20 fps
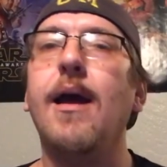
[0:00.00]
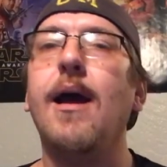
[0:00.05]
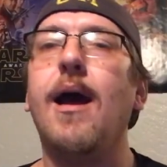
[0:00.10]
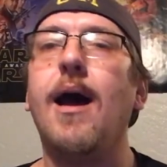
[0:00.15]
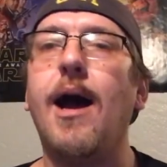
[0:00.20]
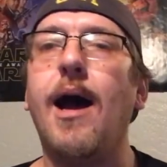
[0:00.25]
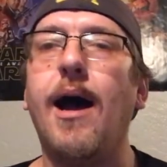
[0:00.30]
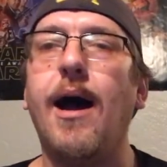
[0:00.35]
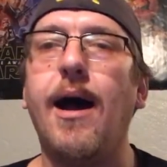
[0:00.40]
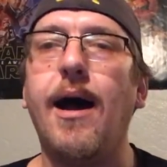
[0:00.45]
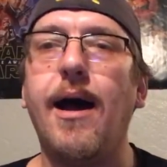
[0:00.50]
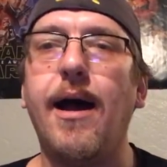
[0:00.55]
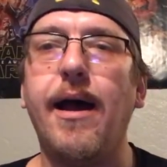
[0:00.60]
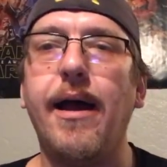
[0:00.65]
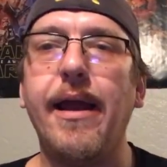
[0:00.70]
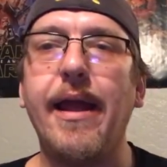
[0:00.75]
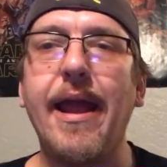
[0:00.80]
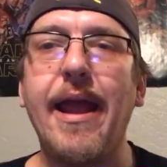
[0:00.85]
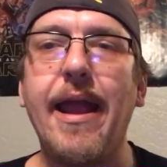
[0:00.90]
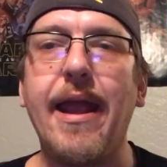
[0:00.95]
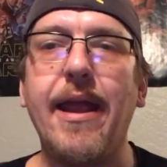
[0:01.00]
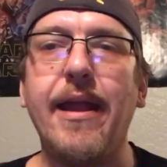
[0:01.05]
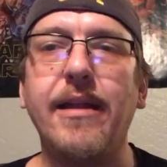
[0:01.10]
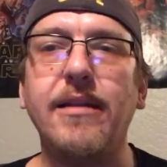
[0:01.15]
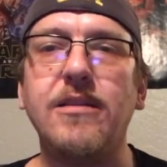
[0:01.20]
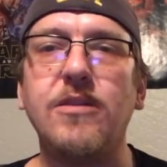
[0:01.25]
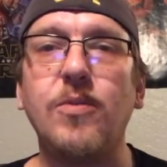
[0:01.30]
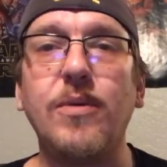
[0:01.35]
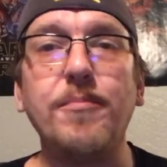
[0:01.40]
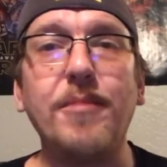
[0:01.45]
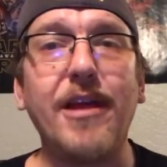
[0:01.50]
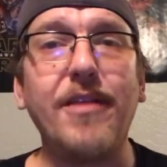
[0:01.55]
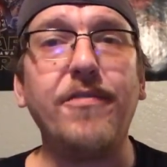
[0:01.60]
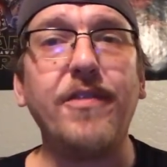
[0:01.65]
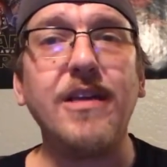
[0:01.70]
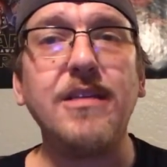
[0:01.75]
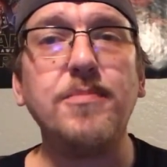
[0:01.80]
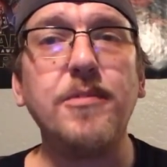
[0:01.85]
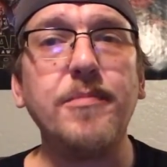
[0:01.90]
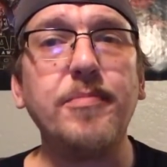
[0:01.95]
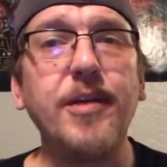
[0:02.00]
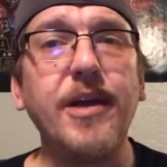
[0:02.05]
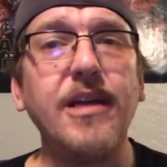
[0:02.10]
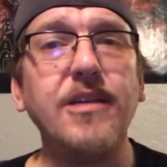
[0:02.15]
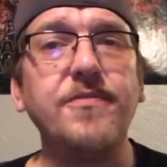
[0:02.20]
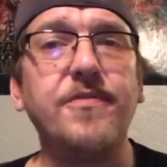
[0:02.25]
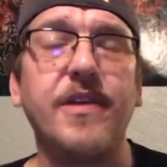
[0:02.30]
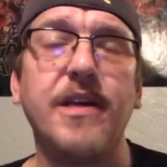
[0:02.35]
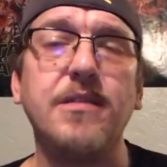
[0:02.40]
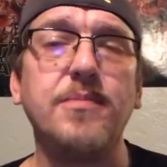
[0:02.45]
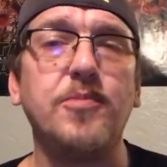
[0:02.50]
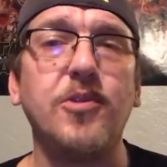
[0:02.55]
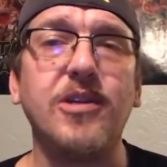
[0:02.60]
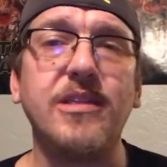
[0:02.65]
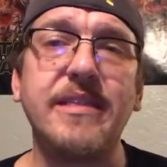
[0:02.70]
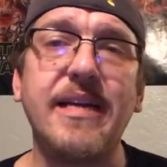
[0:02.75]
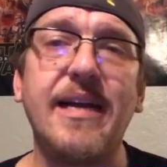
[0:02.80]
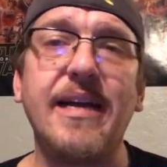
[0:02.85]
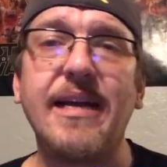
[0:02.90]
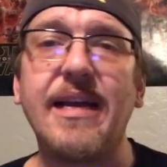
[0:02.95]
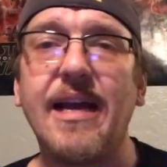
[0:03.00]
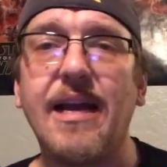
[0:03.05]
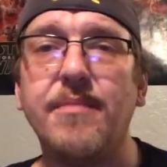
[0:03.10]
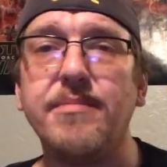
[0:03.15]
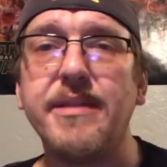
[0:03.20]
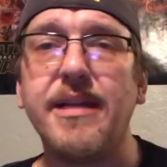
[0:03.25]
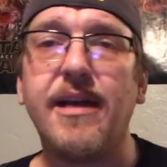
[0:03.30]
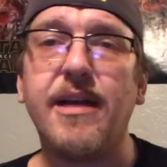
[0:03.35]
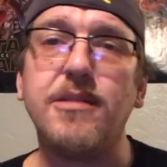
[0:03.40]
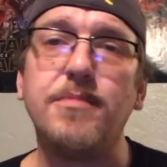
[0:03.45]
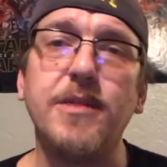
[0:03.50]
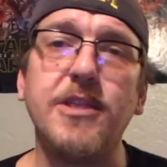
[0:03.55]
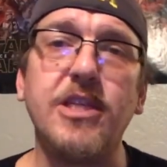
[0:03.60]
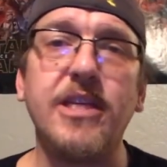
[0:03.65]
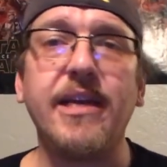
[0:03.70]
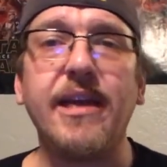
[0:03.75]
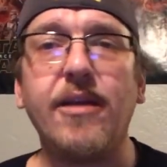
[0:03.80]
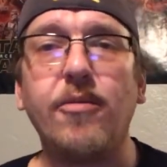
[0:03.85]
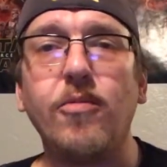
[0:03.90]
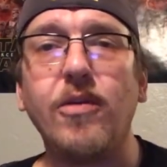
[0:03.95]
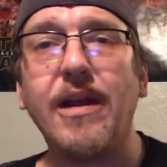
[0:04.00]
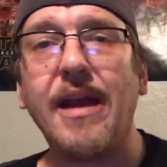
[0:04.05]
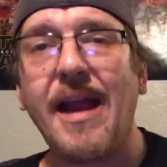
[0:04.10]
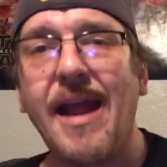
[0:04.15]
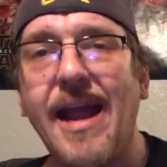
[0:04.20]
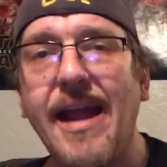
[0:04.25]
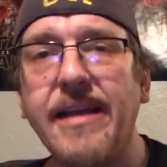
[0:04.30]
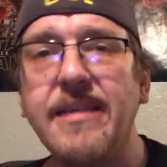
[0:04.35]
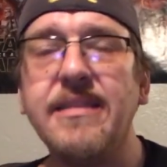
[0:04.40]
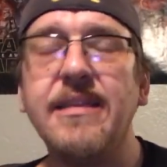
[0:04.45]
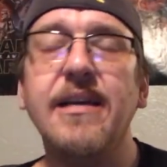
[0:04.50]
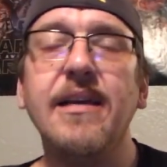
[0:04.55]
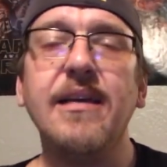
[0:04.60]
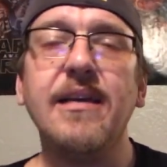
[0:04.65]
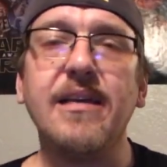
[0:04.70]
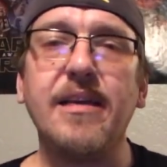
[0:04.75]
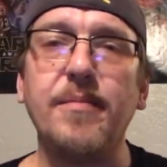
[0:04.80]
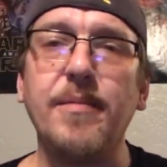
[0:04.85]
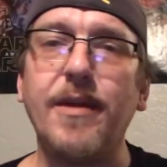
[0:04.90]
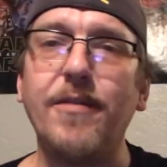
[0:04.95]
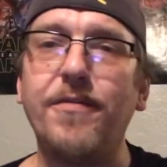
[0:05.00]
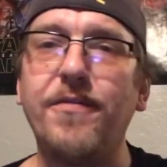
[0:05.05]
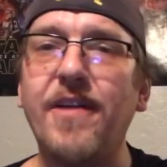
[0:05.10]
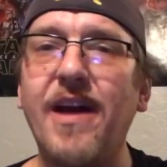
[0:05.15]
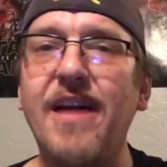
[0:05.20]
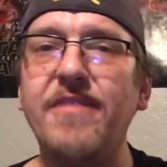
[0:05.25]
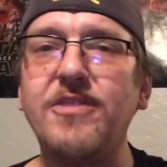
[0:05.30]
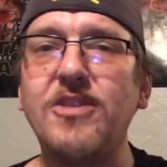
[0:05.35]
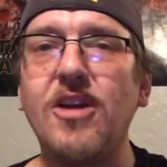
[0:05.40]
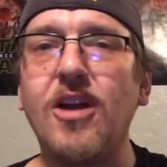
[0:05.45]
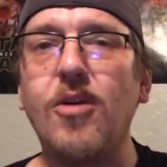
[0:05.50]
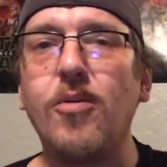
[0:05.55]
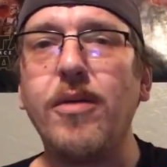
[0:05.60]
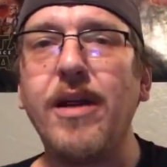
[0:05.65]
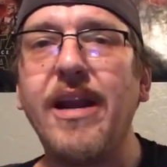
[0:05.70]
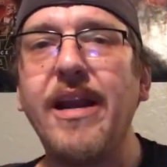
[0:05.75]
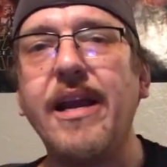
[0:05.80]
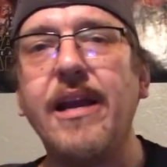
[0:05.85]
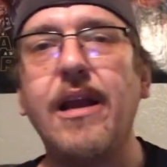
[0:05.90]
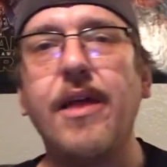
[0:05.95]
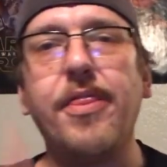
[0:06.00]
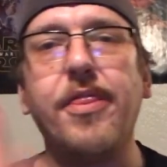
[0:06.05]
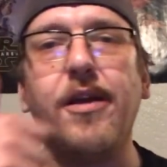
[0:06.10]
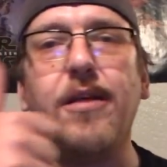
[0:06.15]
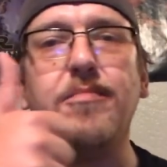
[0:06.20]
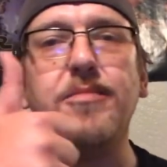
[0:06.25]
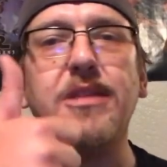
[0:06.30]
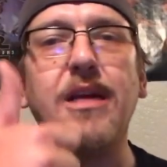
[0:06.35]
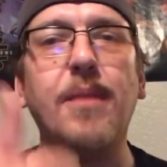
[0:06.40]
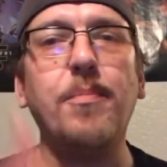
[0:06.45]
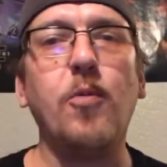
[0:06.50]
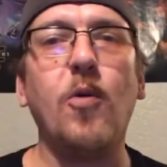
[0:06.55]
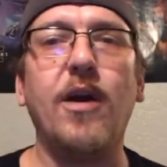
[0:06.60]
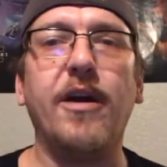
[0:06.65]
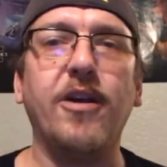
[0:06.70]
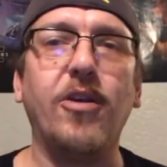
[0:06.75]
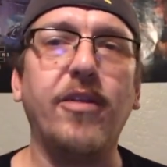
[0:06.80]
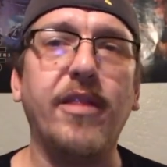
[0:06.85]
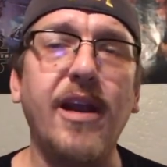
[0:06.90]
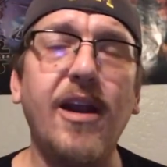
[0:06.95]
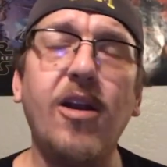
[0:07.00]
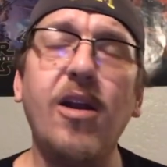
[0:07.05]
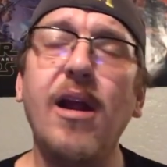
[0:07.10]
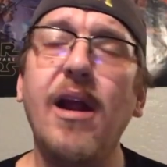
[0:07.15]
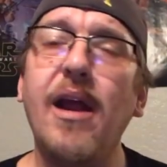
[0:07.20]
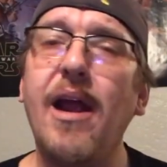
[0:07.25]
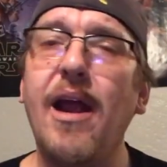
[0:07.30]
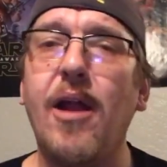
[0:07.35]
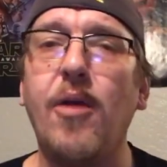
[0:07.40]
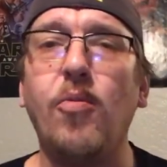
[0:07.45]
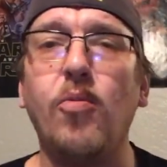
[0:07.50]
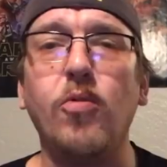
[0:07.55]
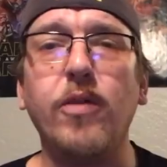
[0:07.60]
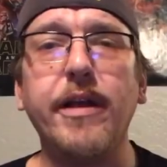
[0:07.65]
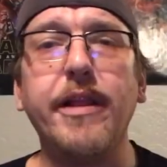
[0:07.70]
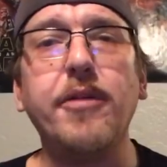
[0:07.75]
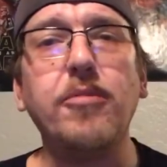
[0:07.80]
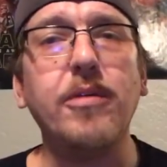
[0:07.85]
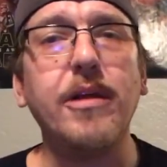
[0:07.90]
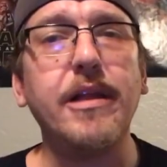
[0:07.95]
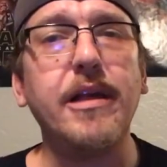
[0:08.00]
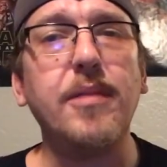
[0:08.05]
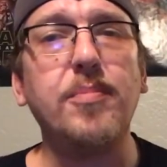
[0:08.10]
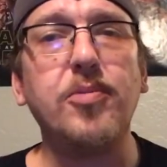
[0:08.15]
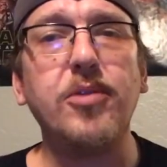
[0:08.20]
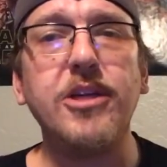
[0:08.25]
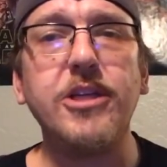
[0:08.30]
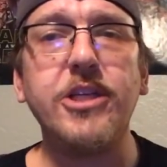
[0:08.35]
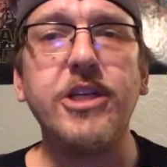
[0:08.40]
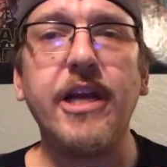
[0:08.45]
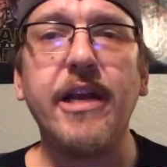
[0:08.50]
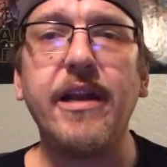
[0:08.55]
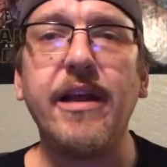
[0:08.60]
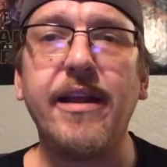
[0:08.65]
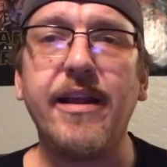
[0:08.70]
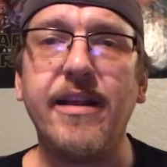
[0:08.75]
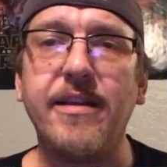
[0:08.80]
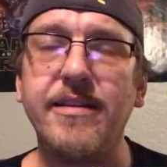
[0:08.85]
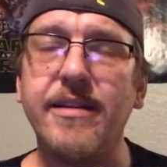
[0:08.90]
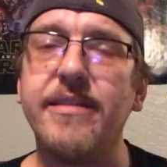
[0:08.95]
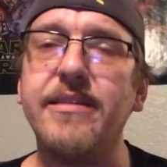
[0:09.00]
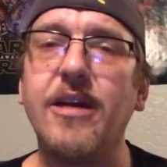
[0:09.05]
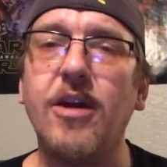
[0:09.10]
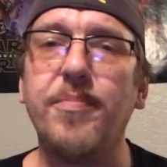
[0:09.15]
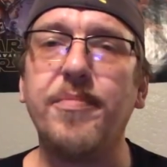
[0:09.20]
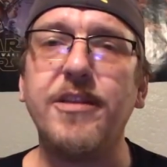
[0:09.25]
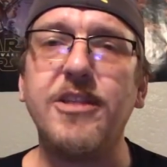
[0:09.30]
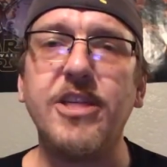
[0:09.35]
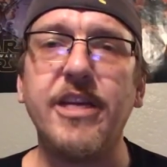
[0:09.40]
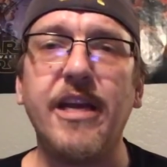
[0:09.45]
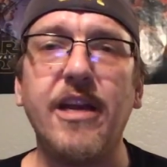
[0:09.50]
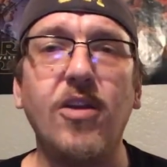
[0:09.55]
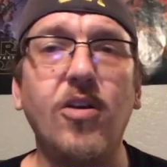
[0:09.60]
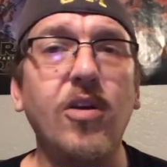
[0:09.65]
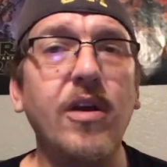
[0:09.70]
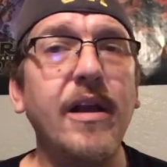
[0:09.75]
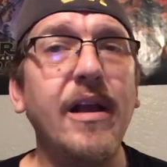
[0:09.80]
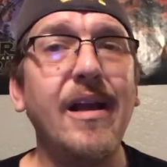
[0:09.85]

Uh, and swing by the Facebook page, facebook.com slash Reacts. Give me a five-star rating and a thumbs up while you're there. I really, really appreciate it, and it does help the channel.